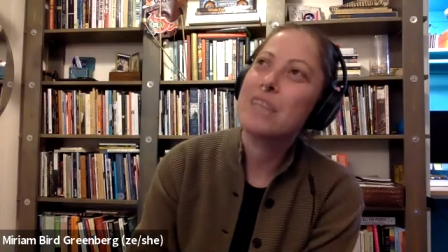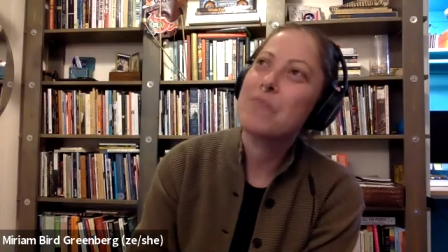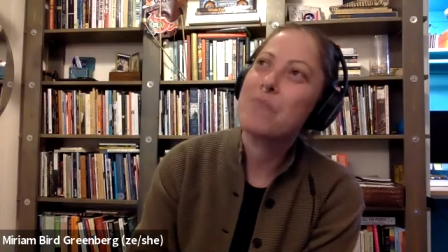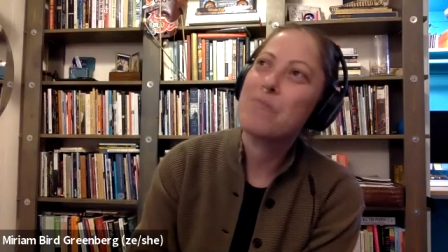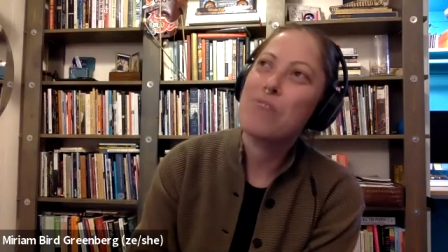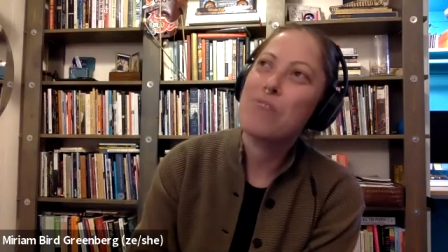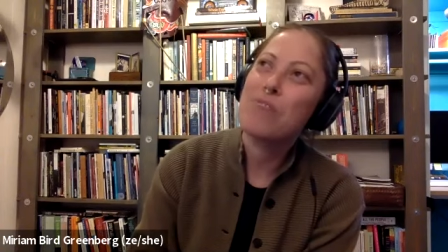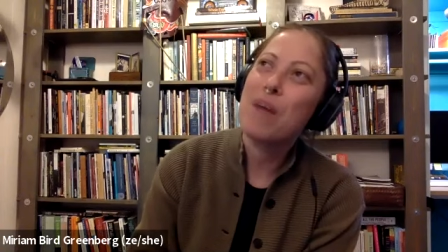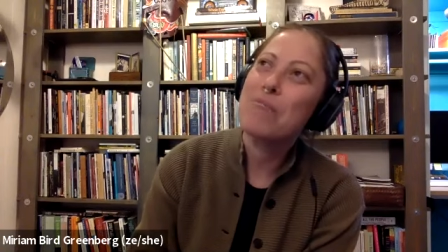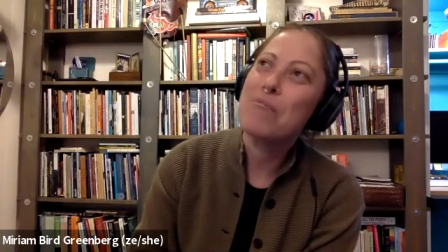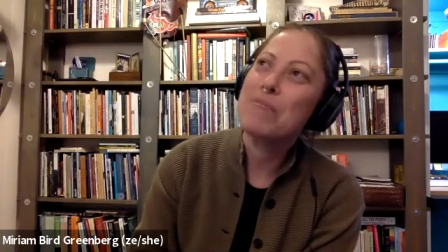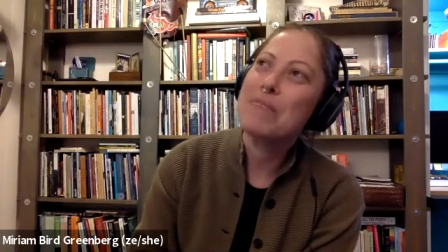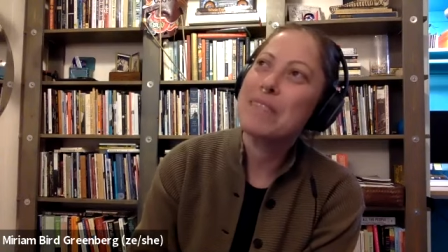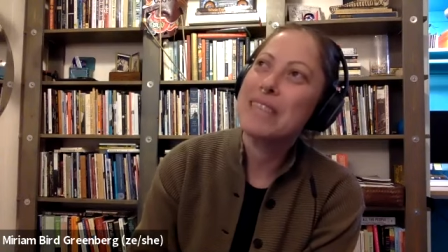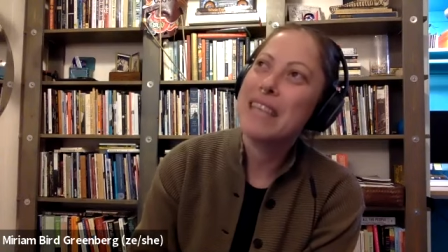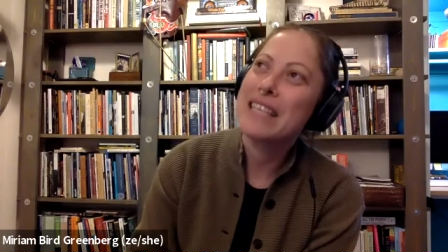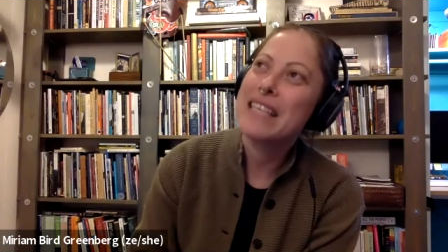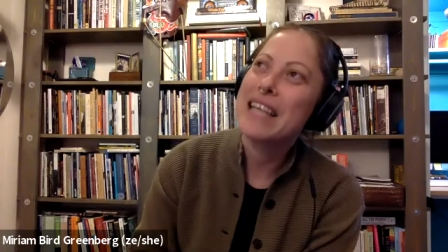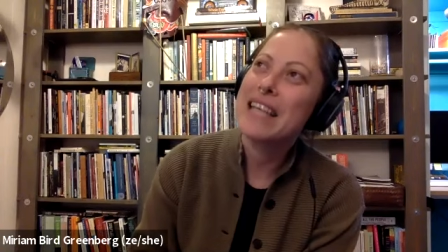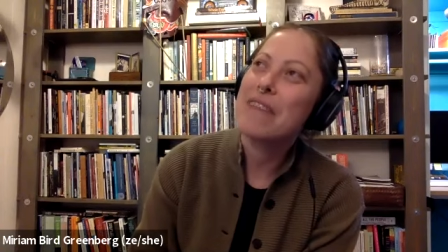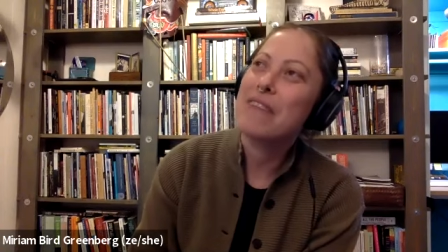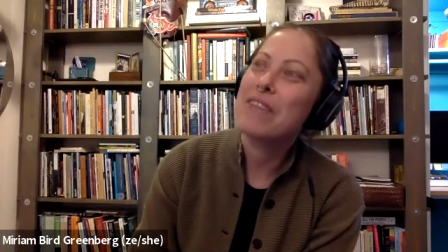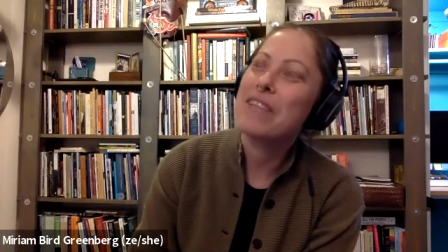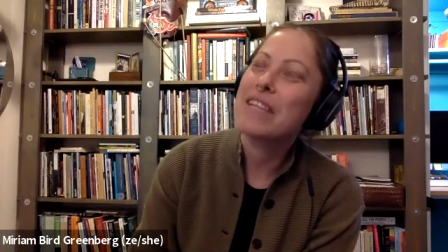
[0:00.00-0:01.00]
but probably
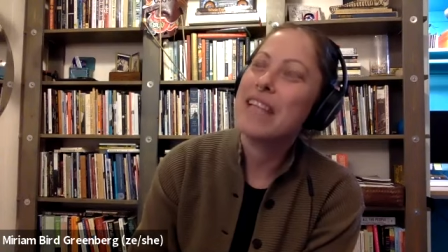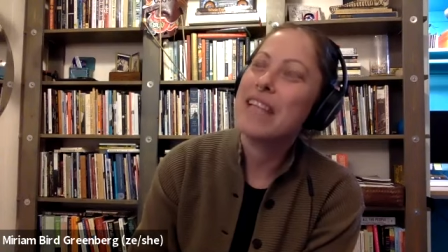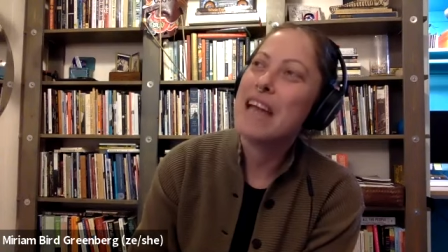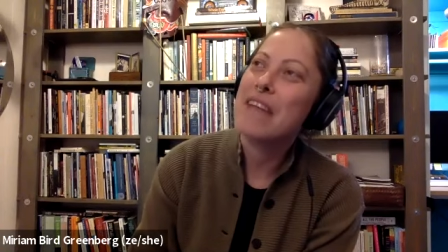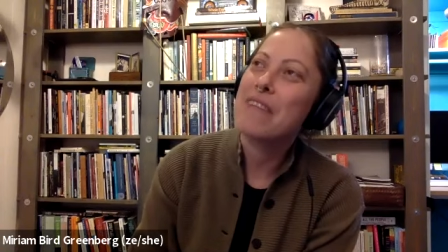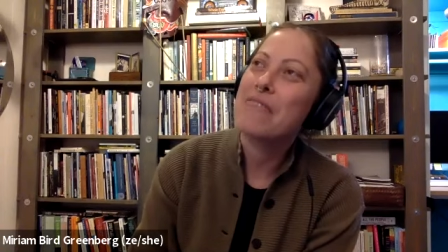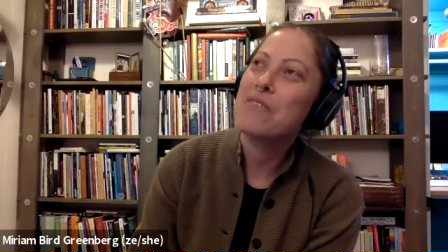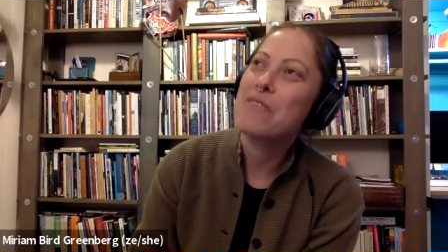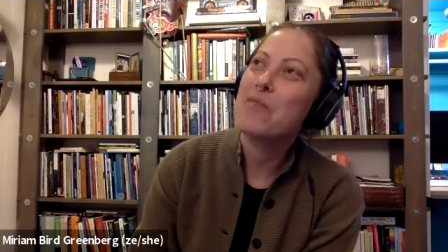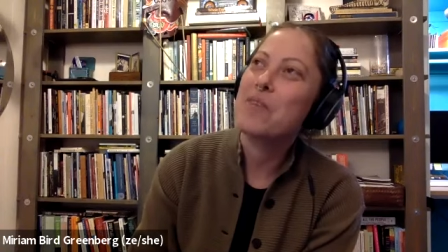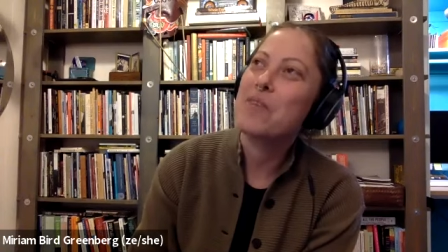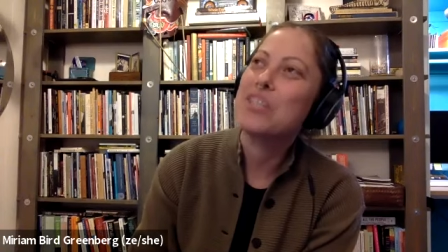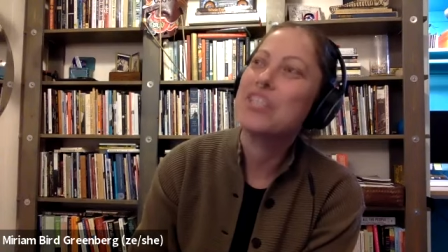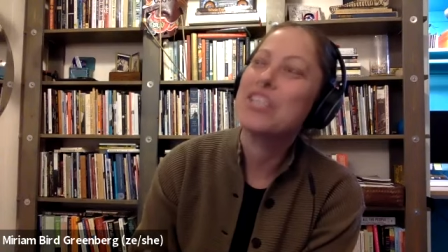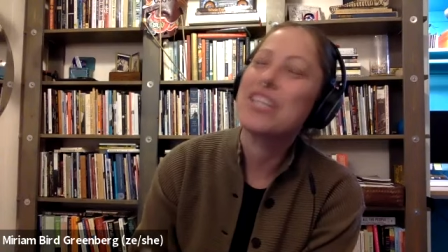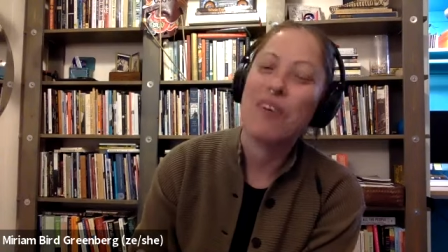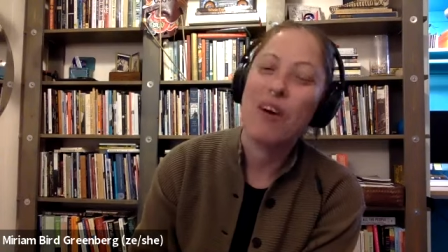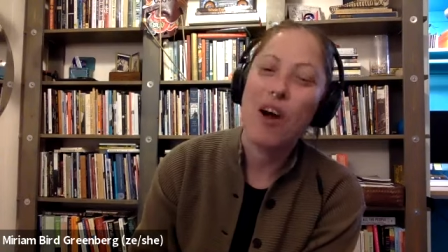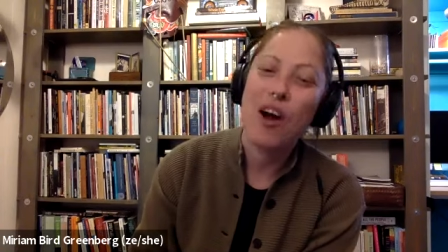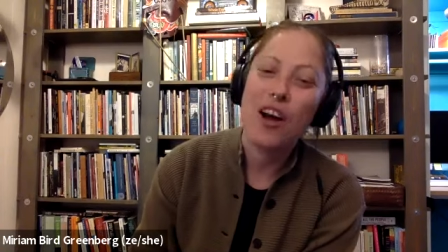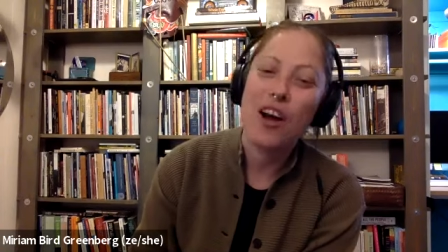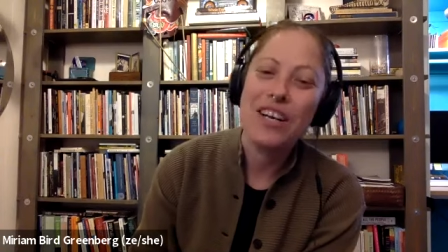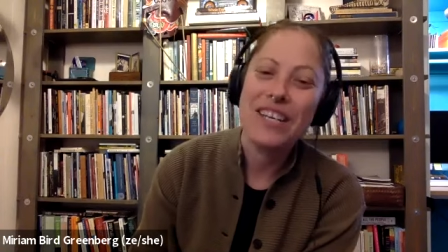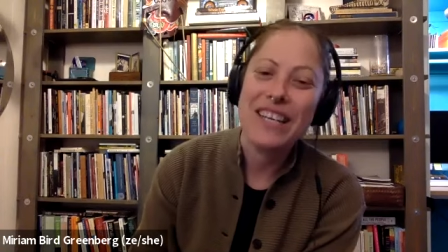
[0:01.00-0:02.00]
doesn't have a life in which
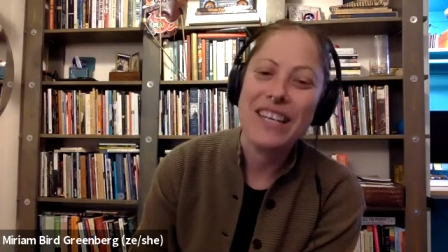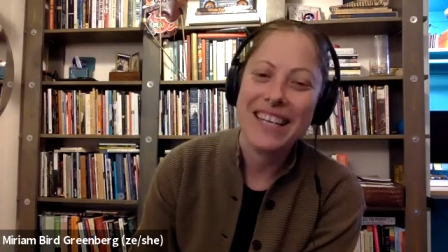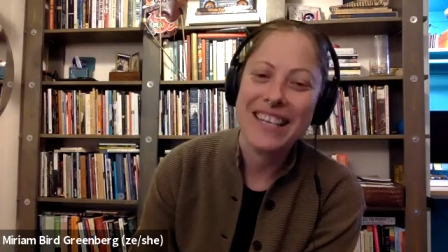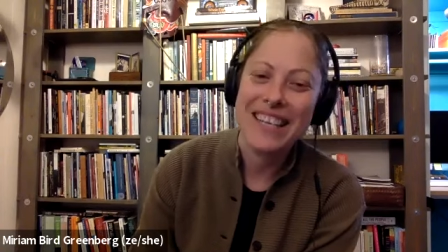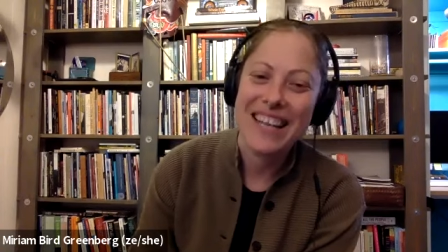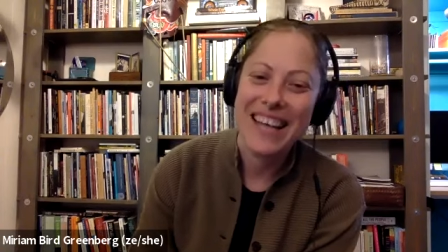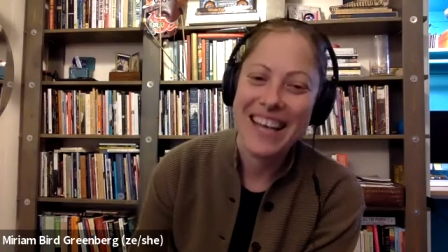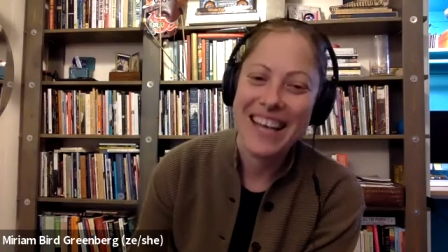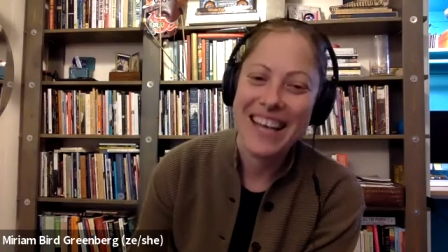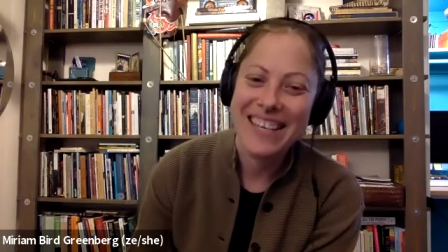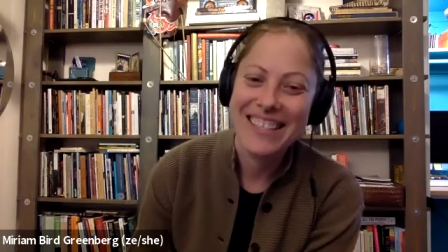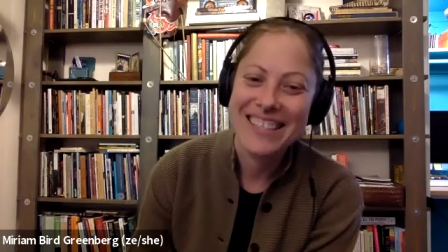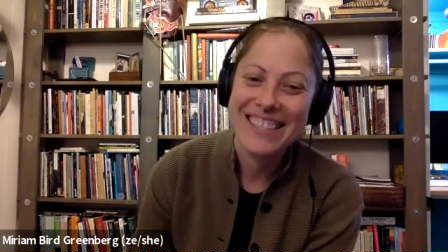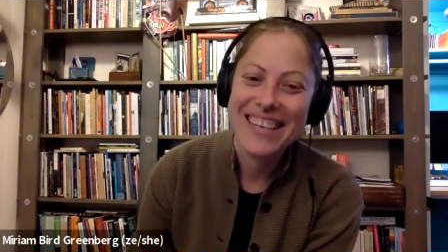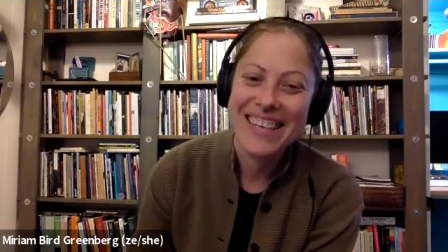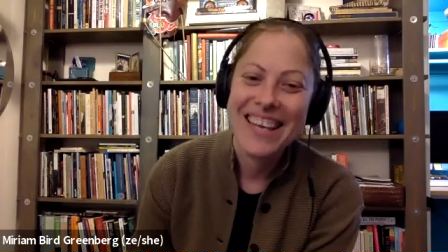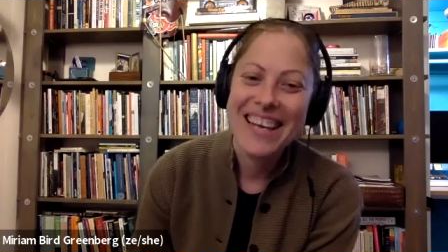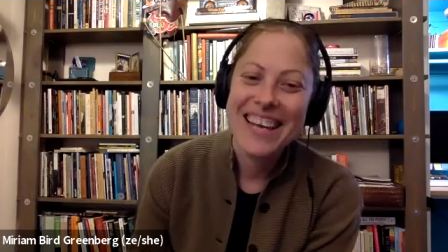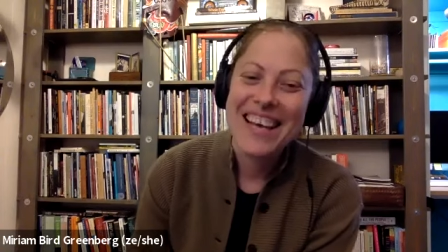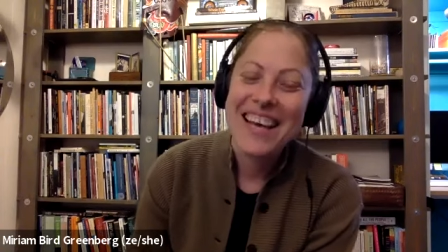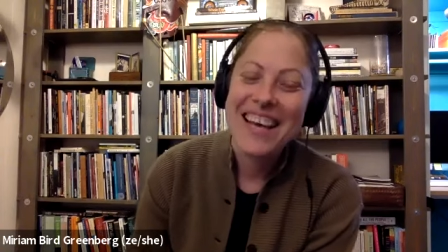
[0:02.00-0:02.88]
there are deadlines